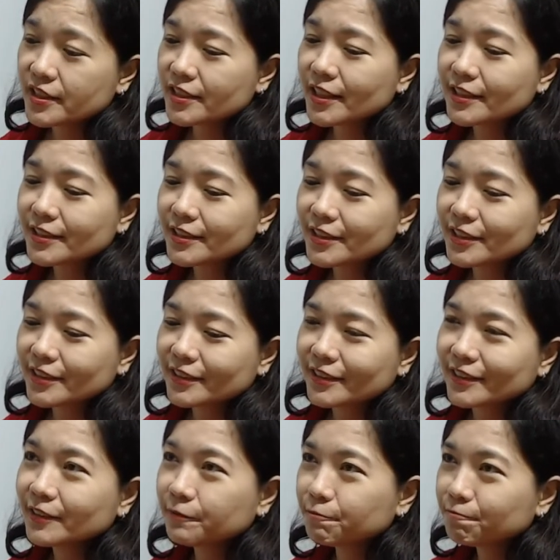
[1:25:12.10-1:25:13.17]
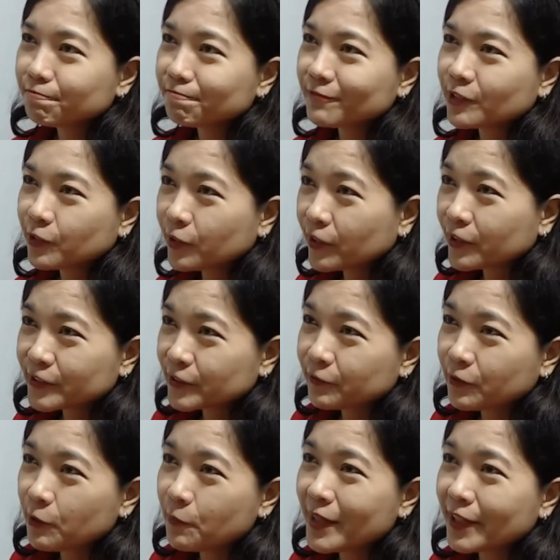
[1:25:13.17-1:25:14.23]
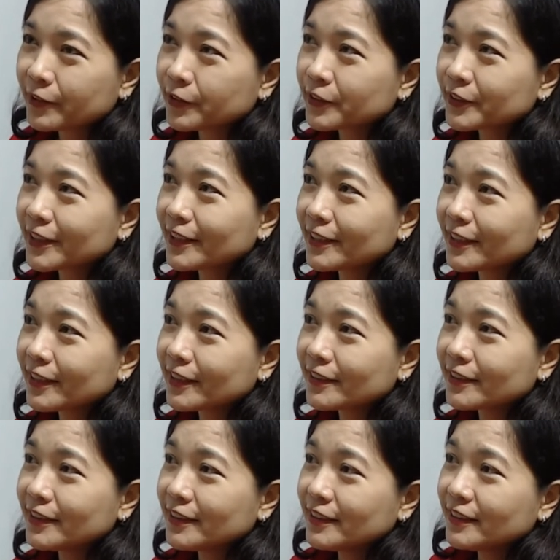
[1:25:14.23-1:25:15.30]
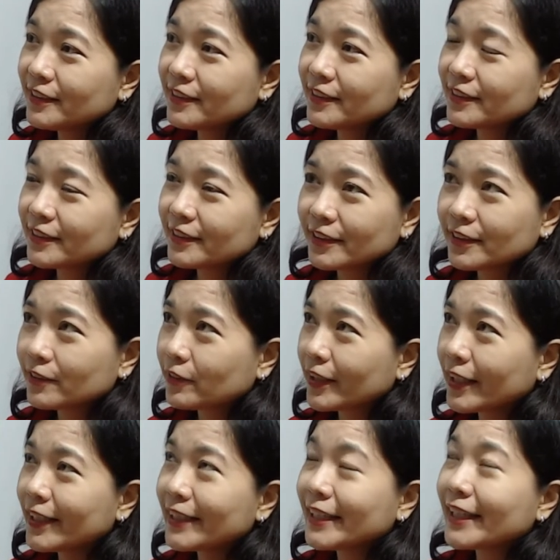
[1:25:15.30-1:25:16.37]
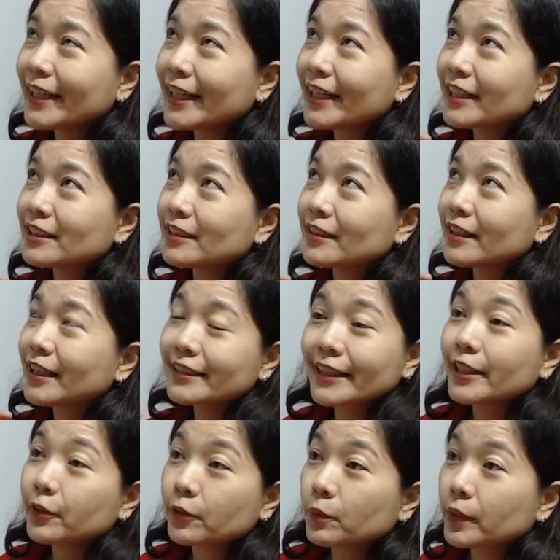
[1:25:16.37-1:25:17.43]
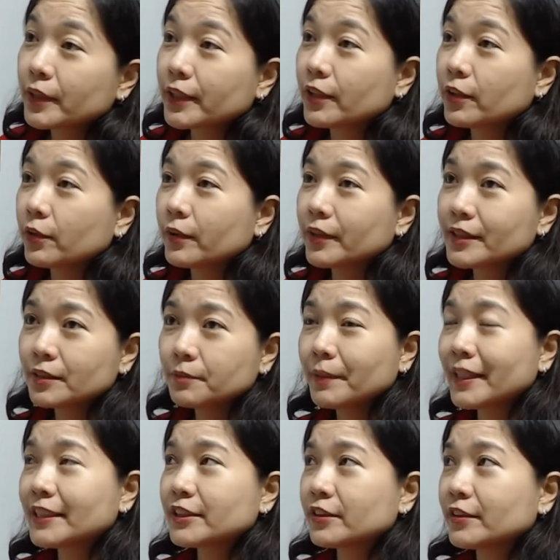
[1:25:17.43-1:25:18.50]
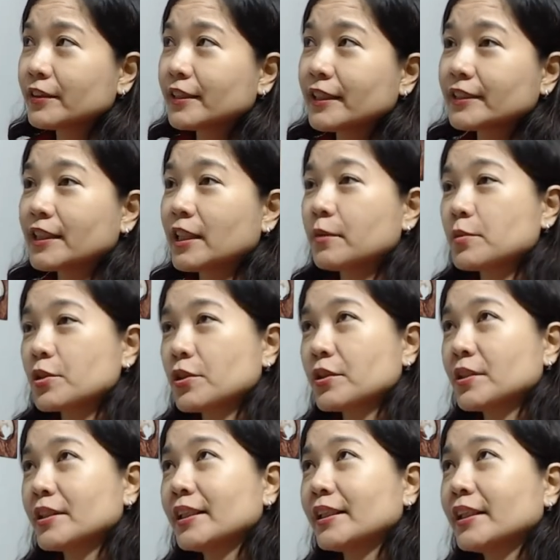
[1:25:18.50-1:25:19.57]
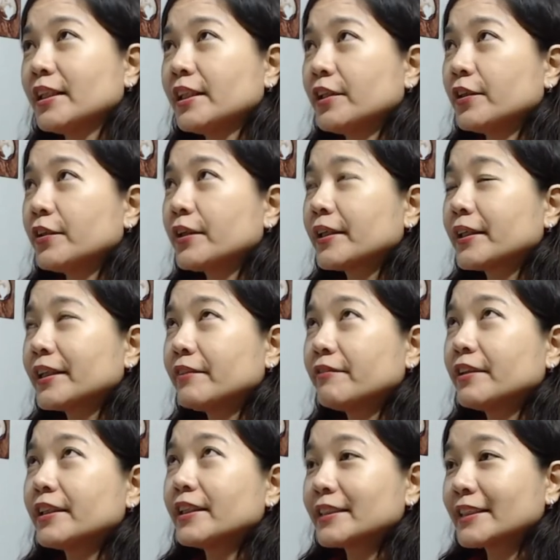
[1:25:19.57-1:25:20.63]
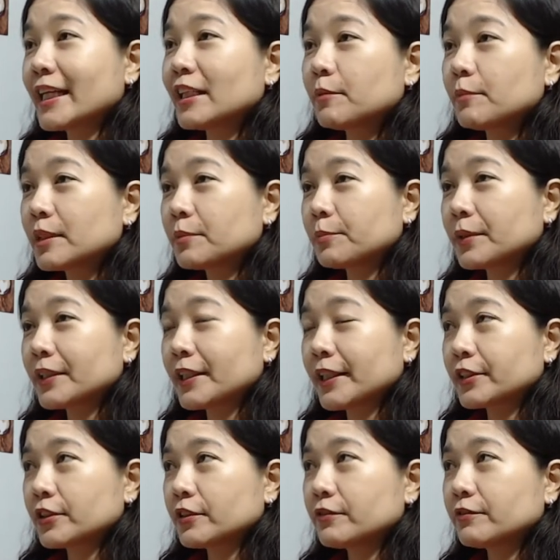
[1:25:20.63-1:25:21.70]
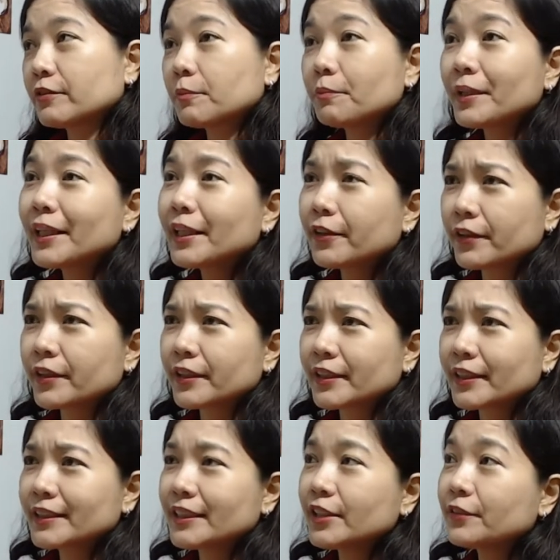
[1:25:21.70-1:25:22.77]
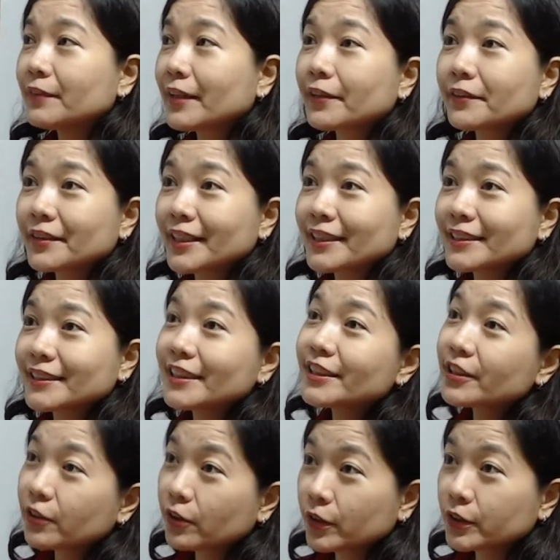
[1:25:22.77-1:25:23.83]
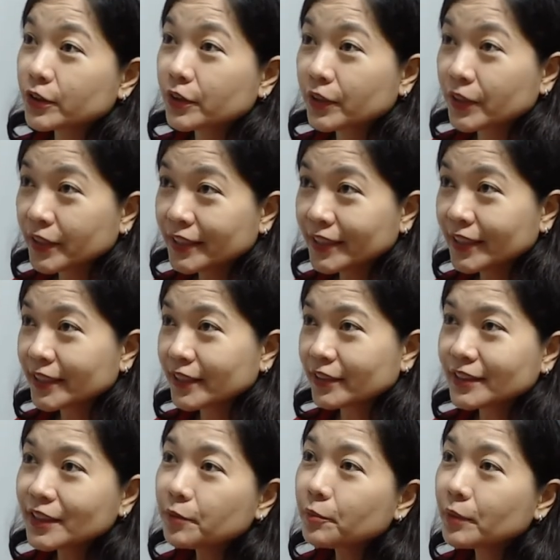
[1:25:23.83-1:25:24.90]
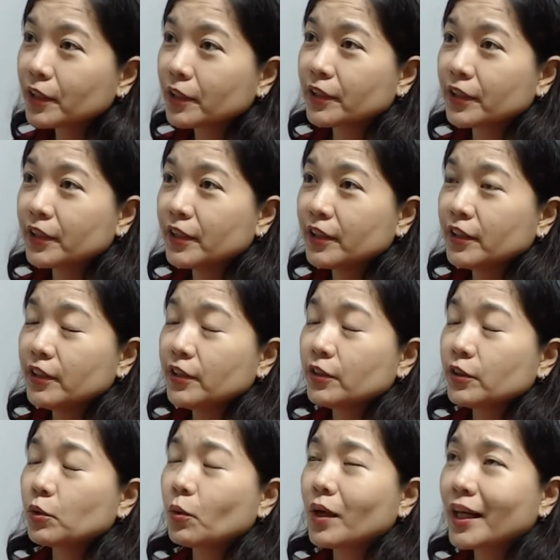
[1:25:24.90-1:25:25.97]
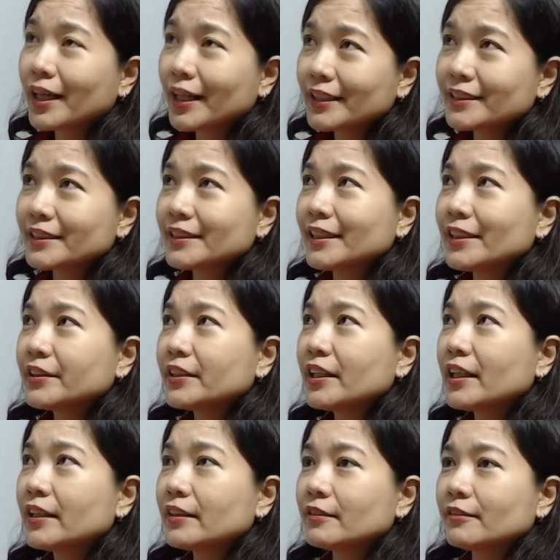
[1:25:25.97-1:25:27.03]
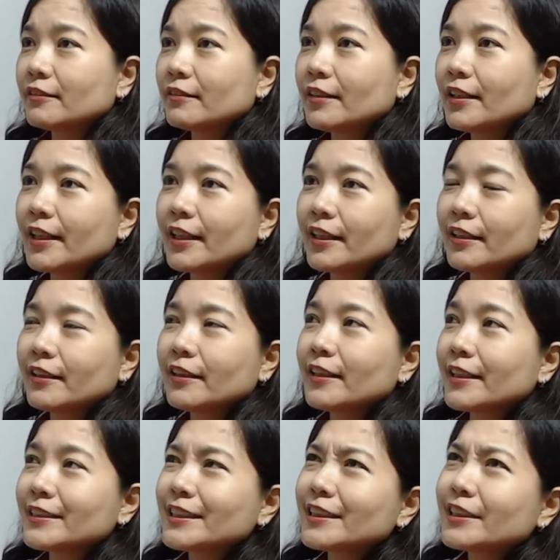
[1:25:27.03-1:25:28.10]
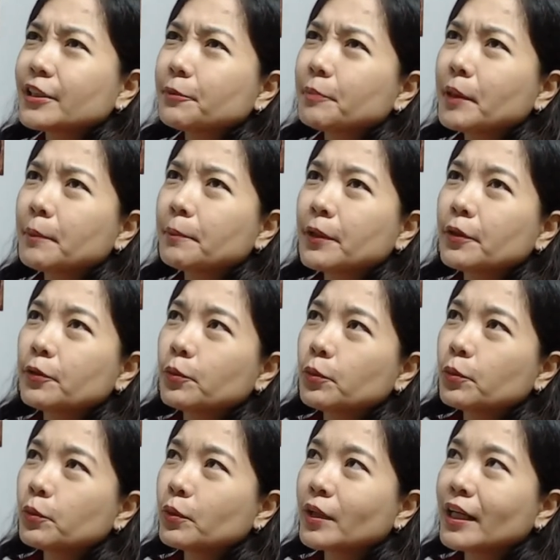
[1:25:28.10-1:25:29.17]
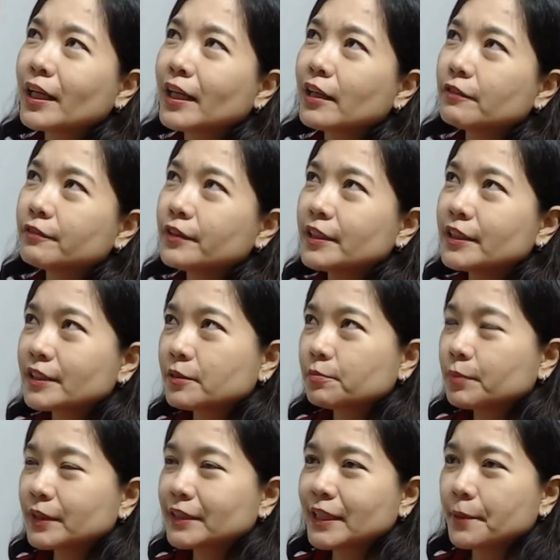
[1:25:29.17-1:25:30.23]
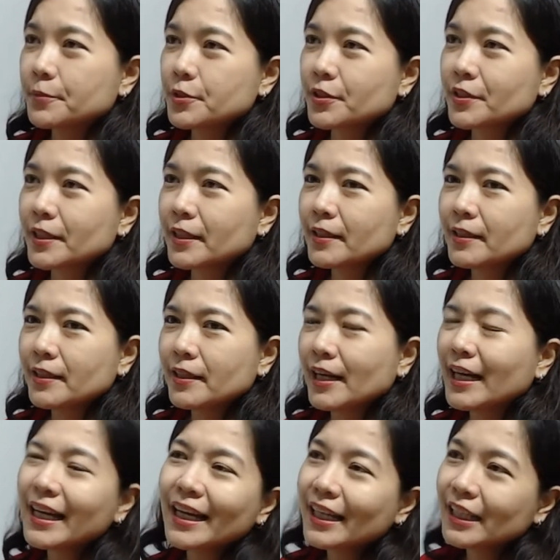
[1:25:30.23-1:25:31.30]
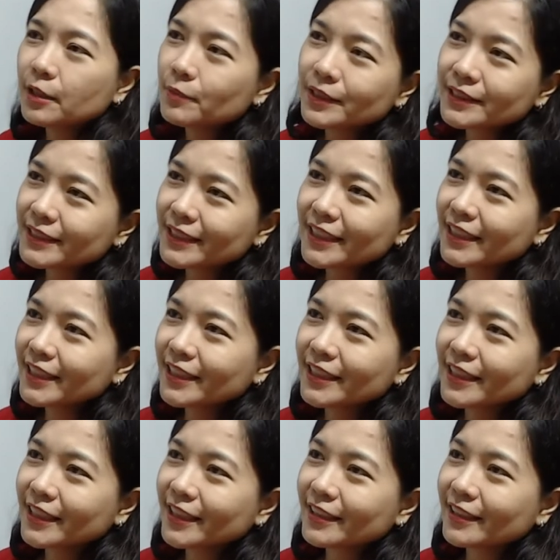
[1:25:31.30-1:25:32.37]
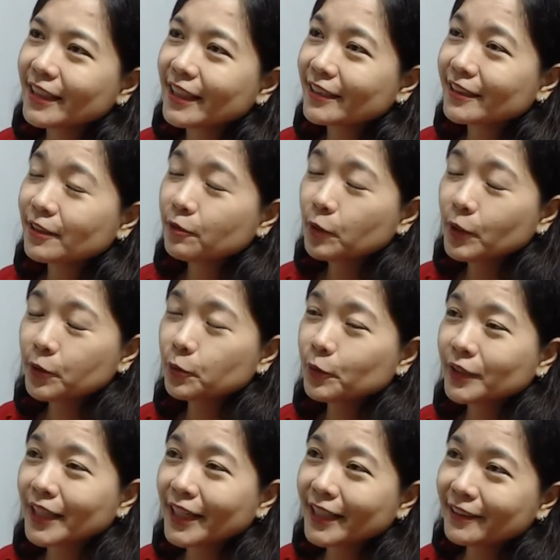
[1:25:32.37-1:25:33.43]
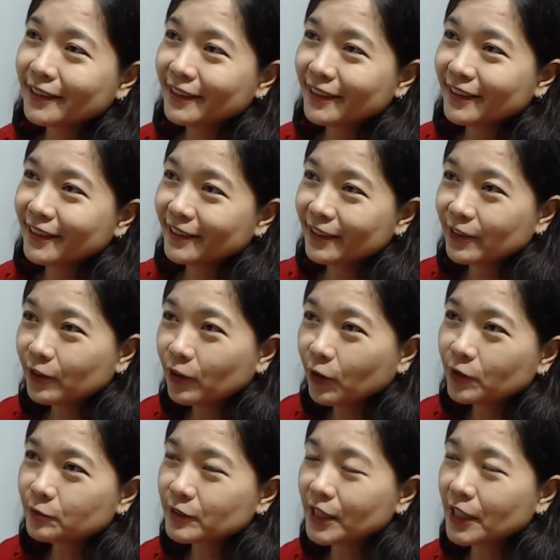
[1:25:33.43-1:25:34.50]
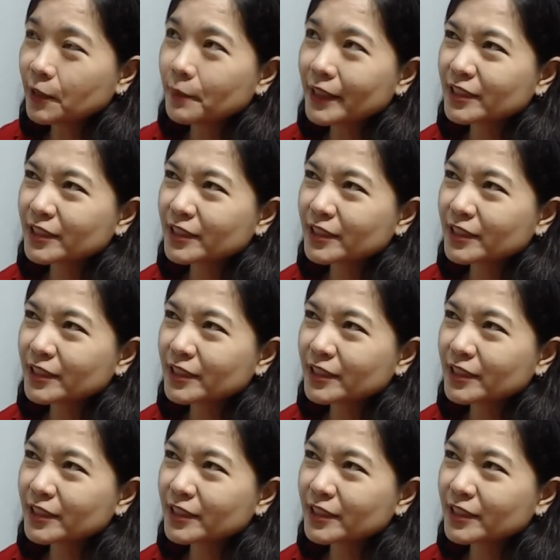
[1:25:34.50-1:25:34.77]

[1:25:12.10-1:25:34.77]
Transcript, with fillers: that's the crux of the matter talagang. Any an anti-cruelty law is based on the assumption that you're giving these animals protection from being hurt kasi you recognize that they're also hurting. They're similar mm-hmm. to us. They're not like... Kasi there are people who have this perception na, ay, animals yan, hindi yan. Like the one who tied yeah. the dog sa labas